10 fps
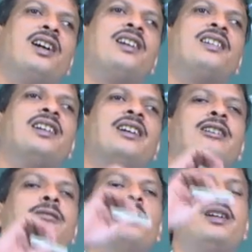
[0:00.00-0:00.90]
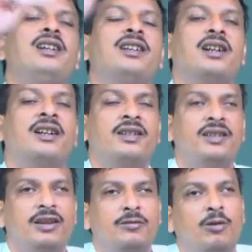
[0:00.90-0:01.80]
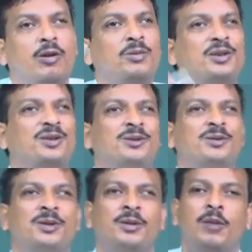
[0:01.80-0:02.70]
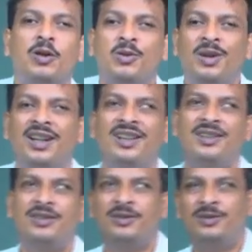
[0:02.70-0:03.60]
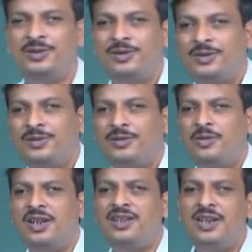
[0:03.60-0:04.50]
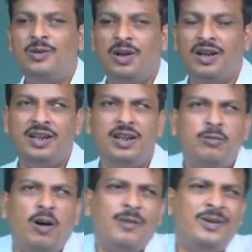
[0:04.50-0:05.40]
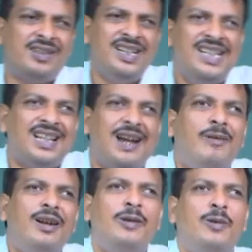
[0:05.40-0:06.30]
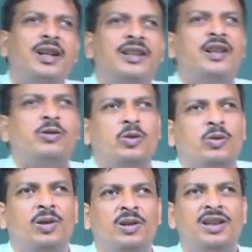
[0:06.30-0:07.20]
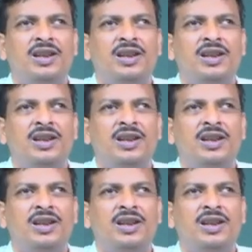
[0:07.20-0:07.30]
are delivering the information. But today what is required? Information is available in the Google.